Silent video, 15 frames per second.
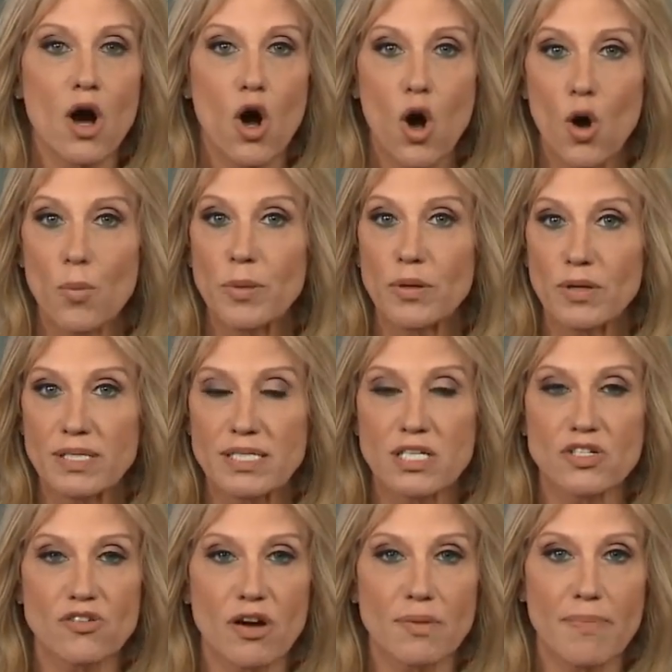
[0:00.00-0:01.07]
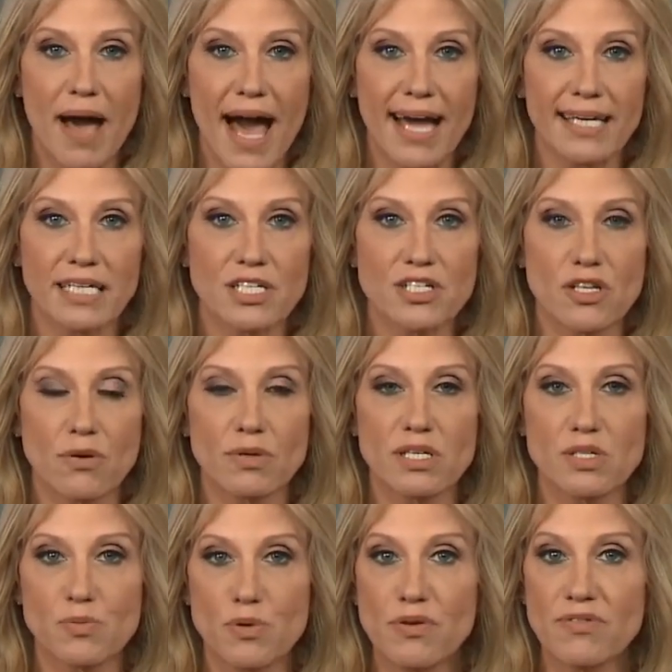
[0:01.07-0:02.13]
opioids and drug package. So
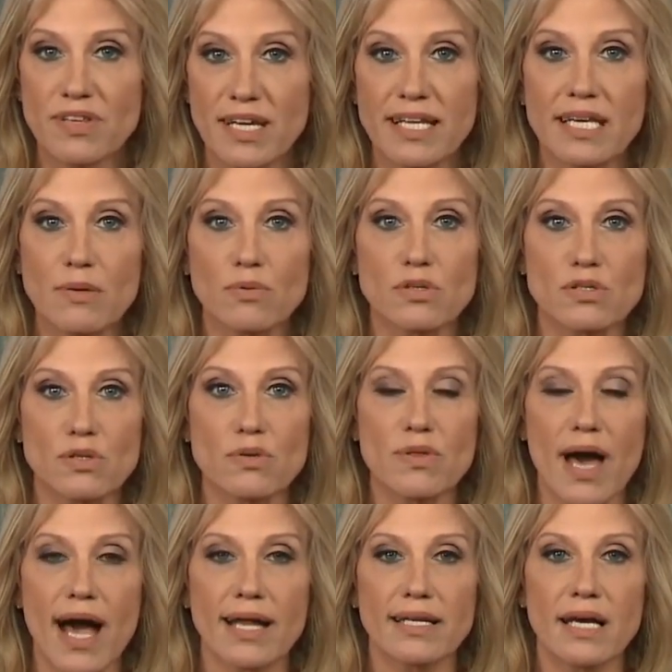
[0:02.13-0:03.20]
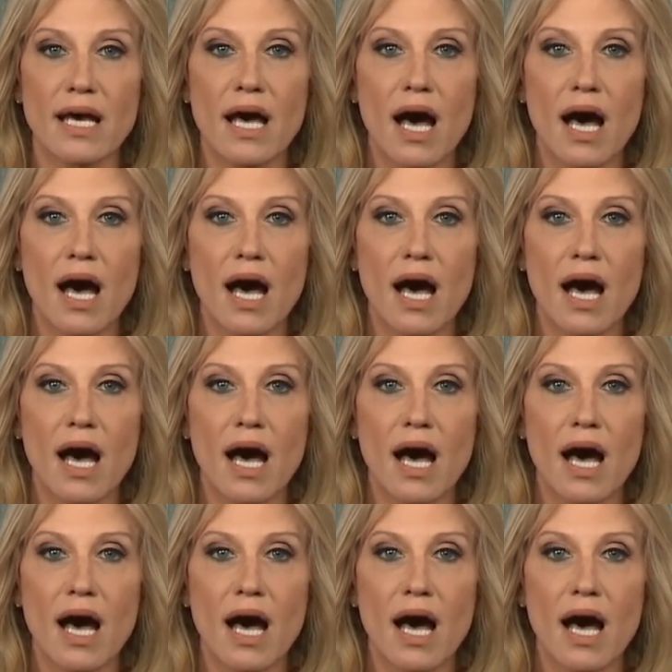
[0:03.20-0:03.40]
he's proven that he will do that.